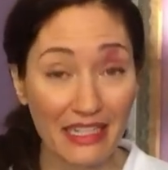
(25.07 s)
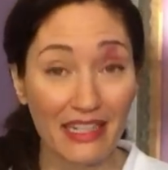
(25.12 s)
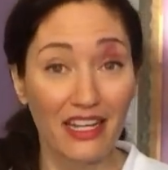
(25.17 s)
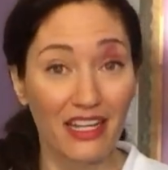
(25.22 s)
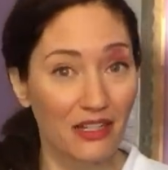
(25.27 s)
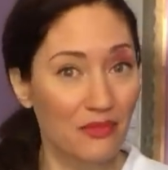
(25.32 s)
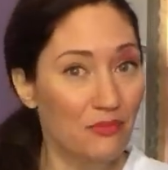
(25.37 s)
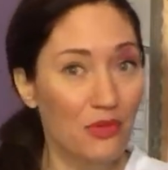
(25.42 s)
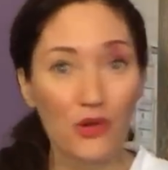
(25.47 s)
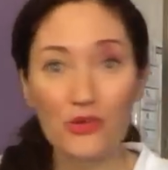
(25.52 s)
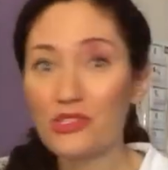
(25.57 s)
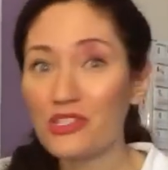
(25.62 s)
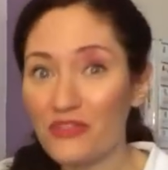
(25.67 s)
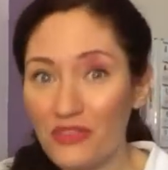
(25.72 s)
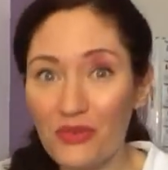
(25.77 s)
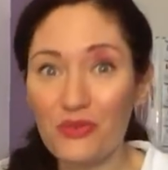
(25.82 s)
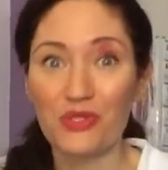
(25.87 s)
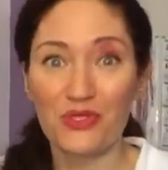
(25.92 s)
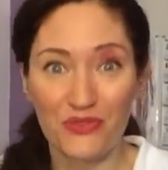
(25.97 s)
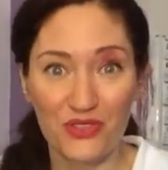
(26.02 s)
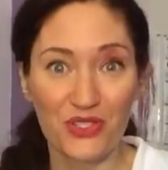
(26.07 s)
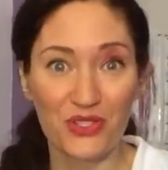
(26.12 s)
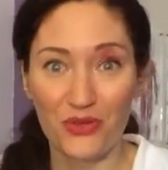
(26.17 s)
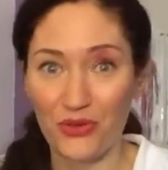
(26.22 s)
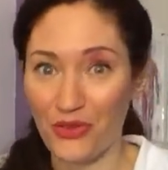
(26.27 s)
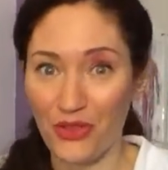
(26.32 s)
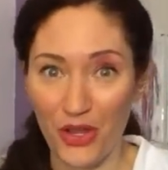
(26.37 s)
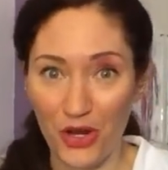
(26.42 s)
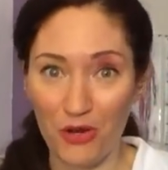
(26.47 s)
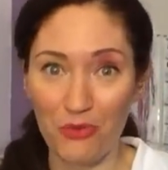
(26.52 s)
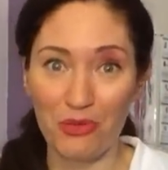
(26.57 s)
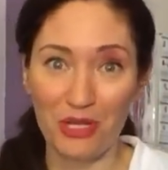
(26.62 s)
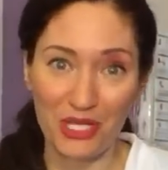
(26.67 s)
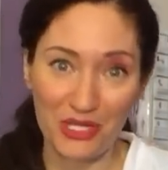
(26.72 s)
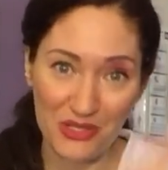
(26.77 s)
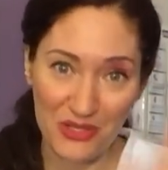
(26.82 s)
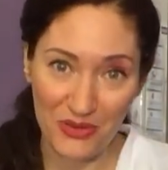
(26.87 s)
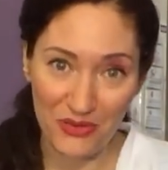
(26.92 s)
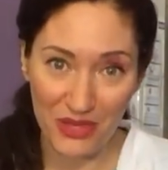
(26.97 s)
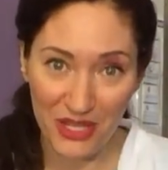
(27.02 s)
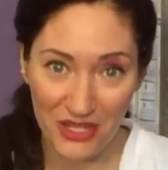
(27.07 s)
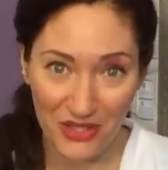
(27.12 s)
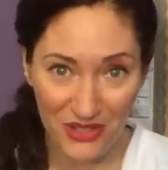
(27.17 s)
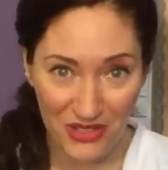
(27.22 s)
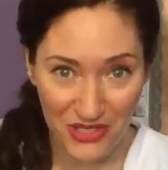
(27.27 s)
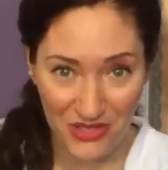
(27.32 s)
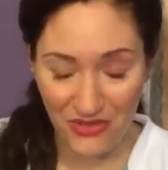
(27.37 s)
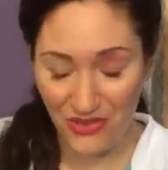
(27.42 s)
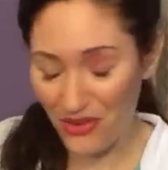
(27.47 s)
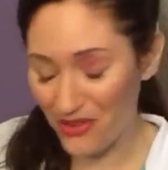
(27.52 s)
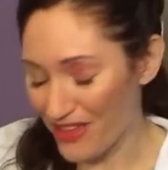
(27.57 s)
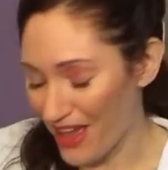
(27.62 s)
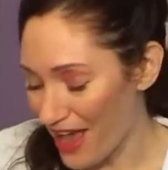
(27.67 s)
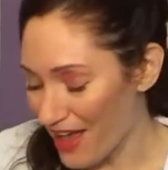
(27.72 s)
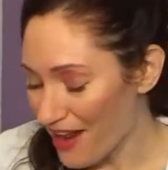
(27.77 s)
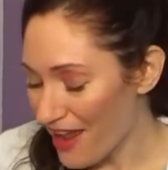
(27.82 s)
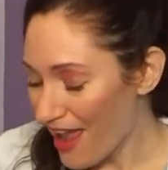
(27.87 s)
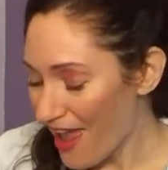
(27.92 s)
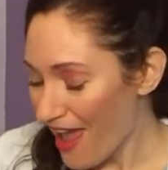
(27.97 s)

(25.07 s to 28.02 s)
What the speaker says: And most of it was physical therapy, so thank goodness for all that.